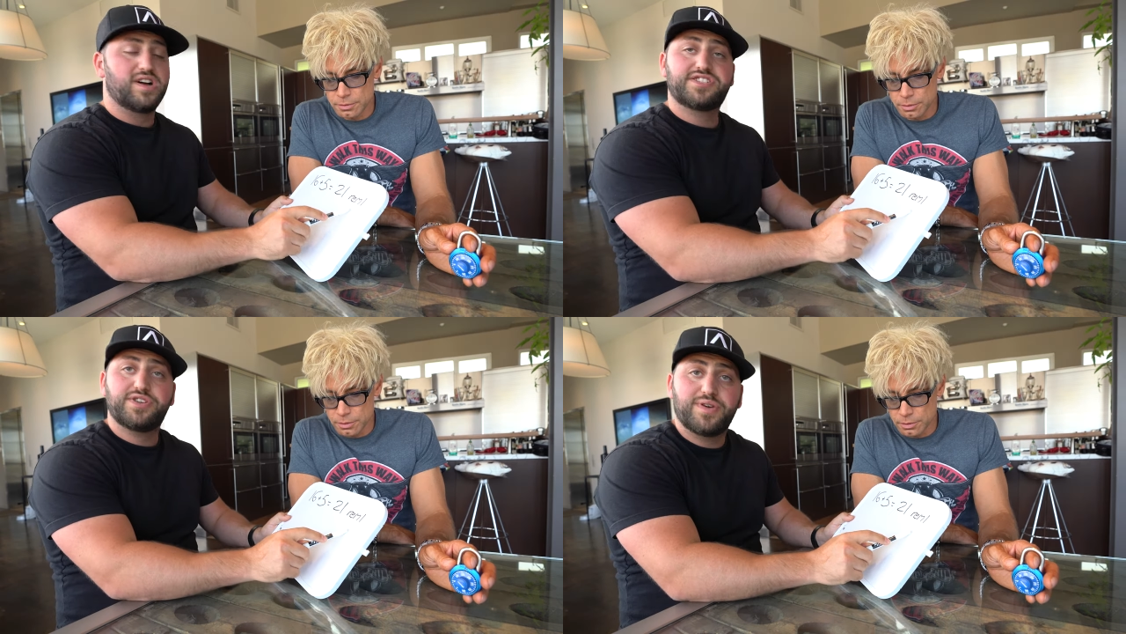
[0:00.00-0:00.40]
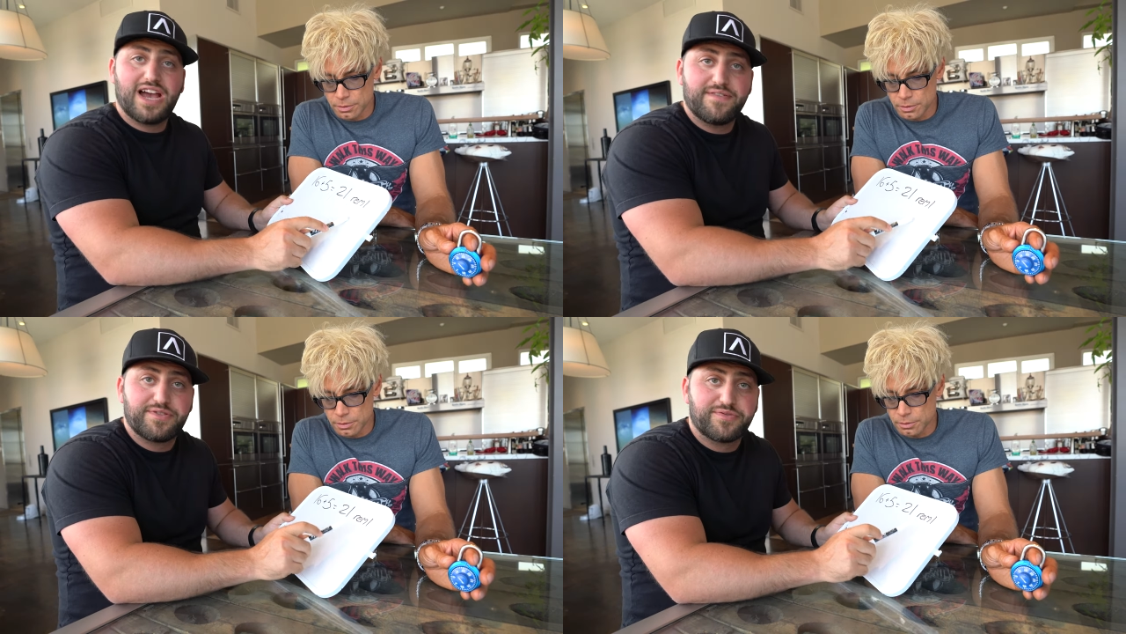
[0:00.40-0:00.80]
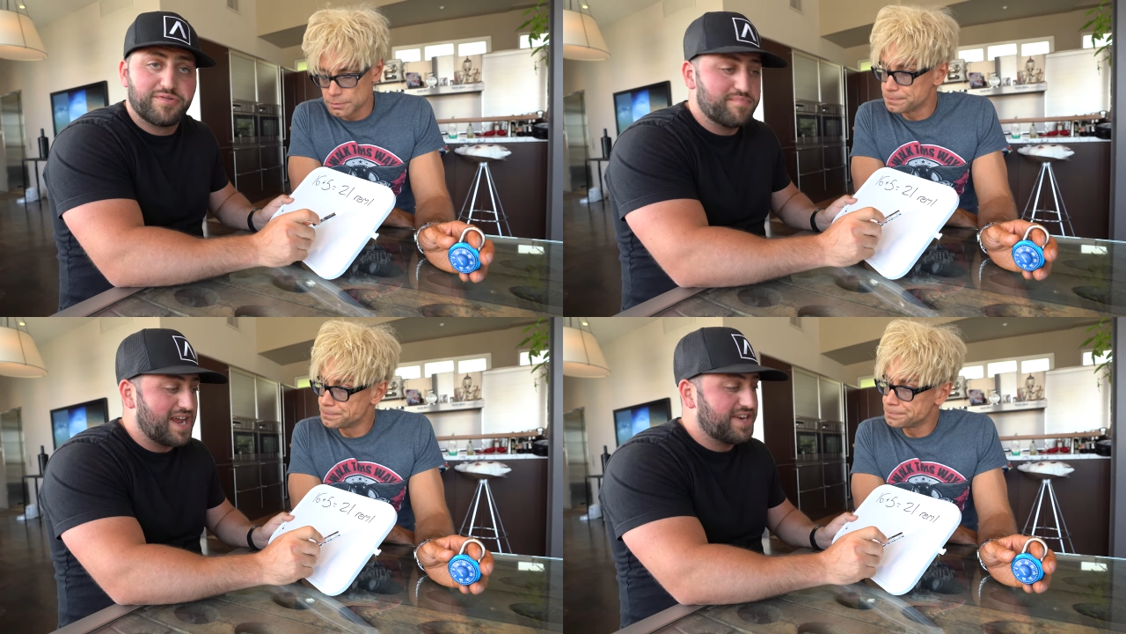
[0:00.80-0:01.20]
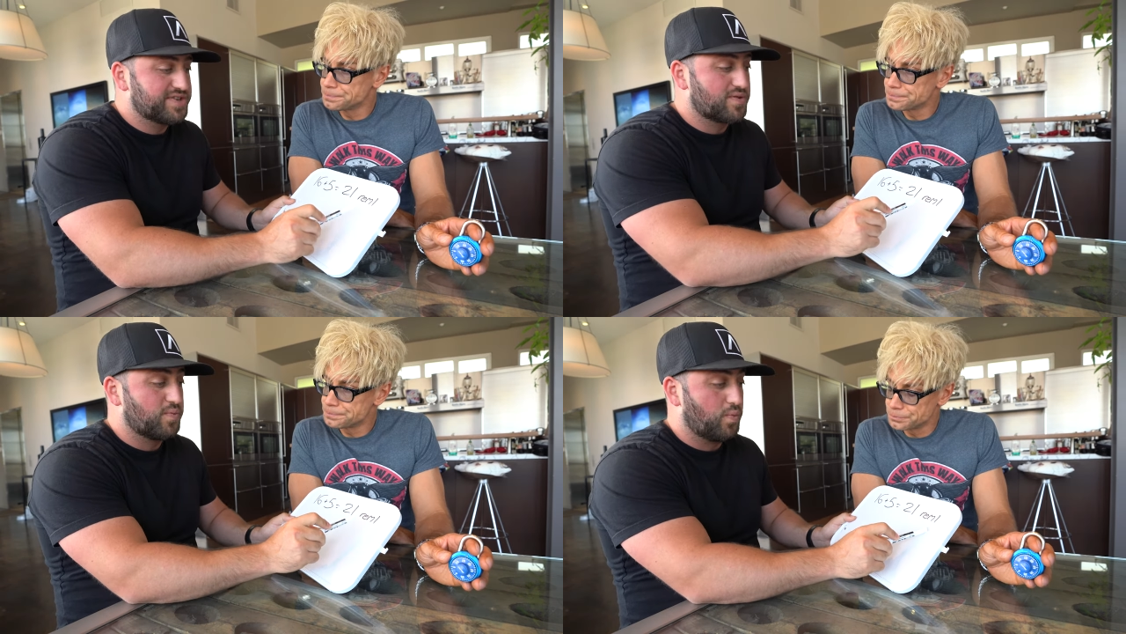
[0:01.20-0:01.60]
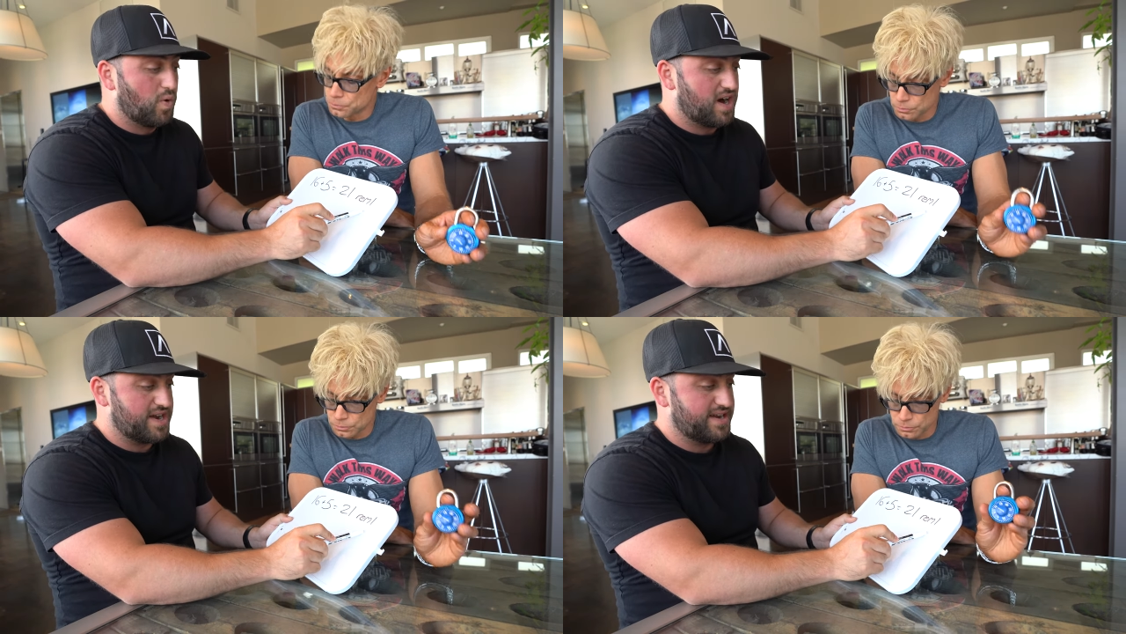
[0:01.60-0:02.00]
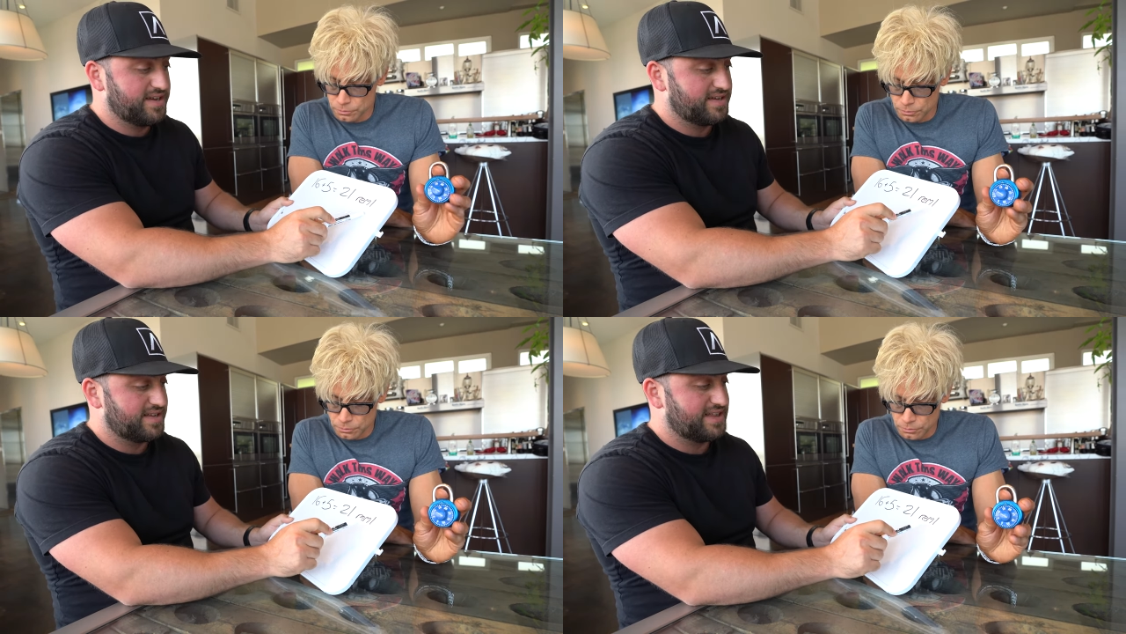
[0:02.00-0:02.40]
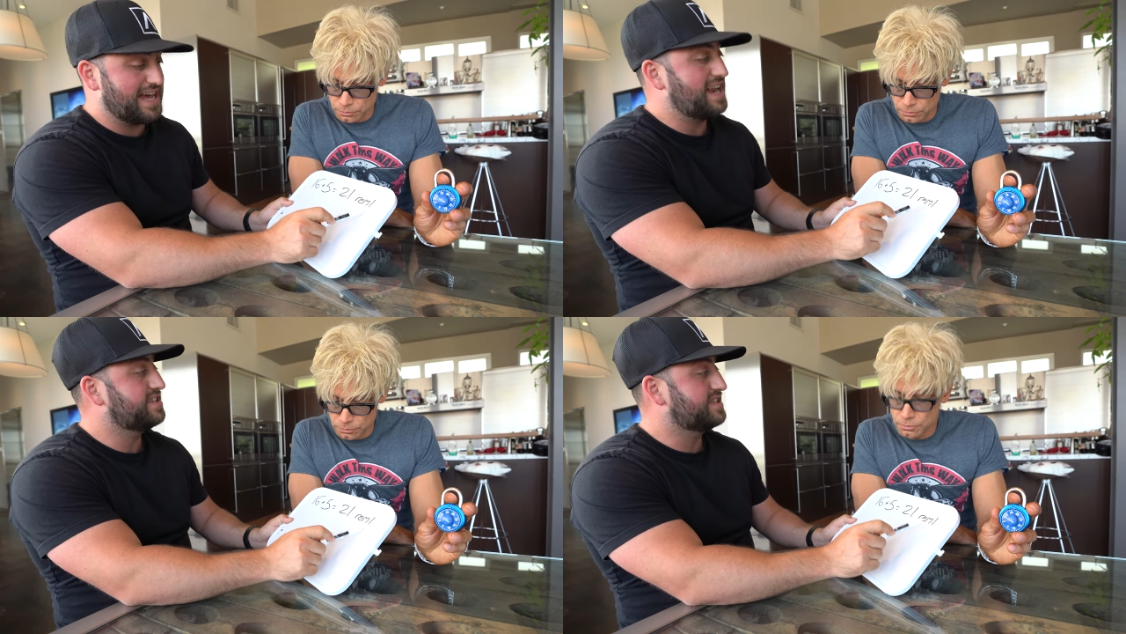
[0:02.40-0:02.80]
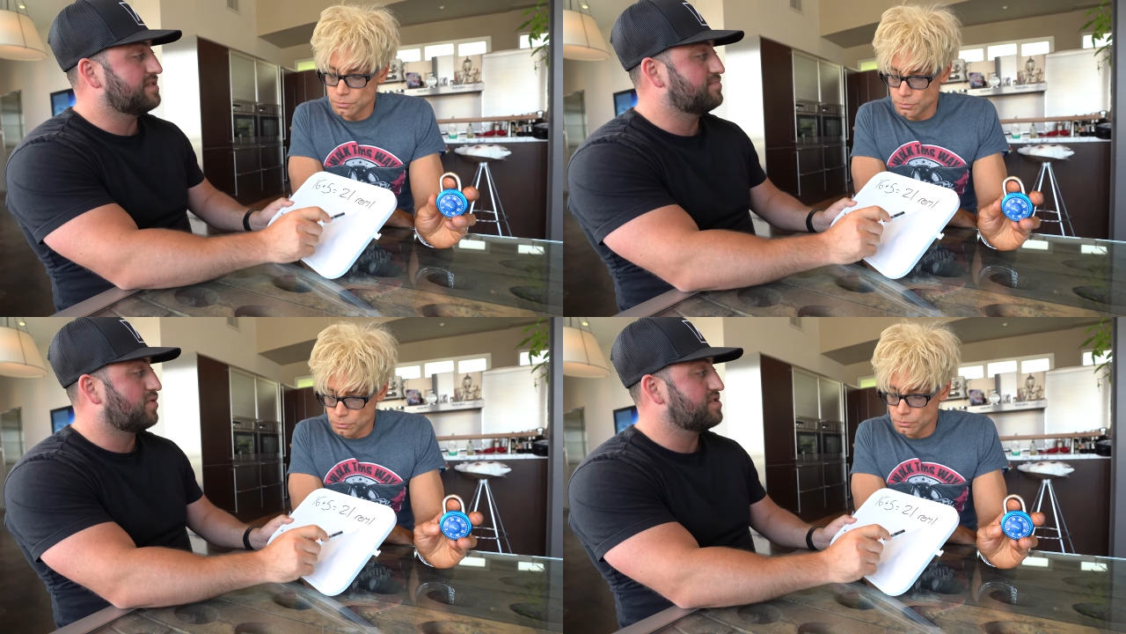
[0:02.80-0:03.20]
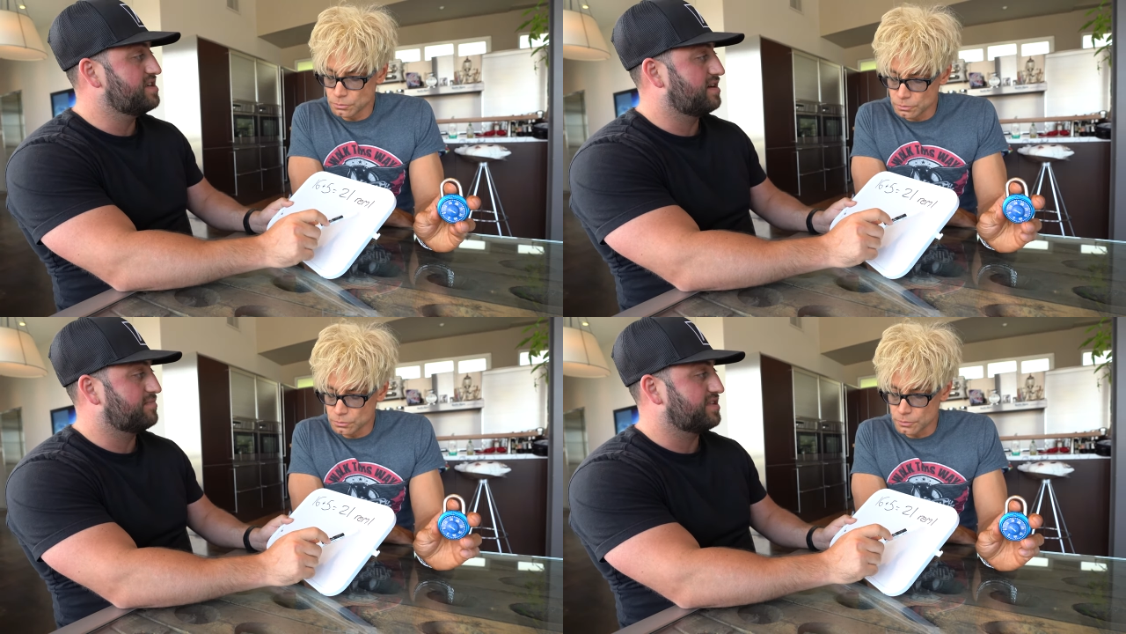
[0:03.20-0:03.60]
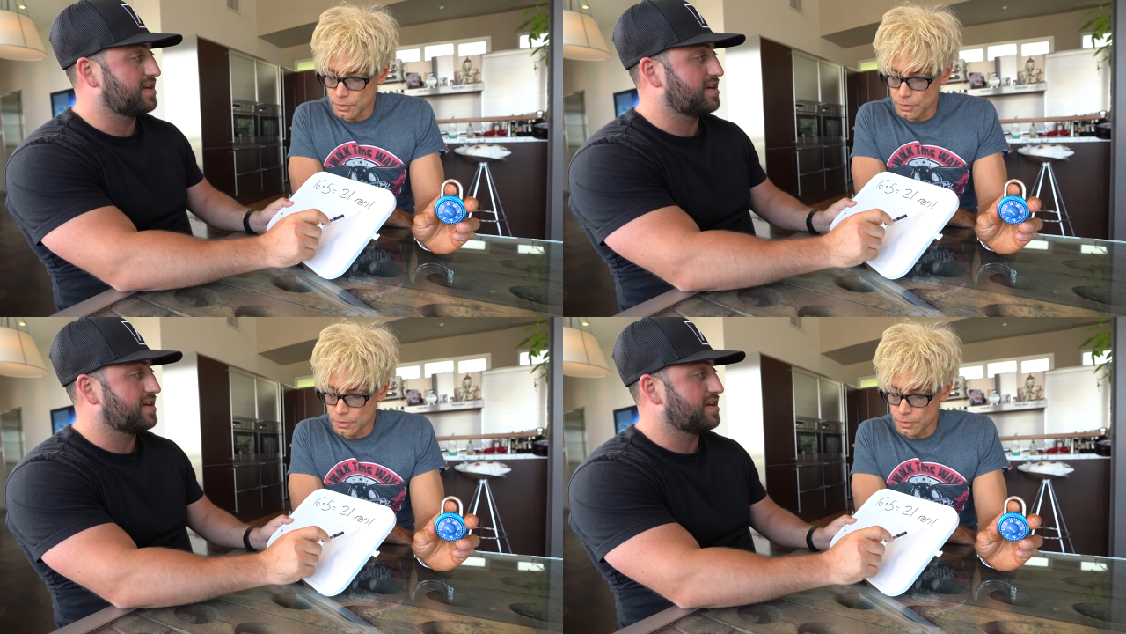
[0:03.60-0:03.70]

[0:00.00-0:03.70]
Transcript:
Speaker 1: Once you have the remainder 1, that is the important number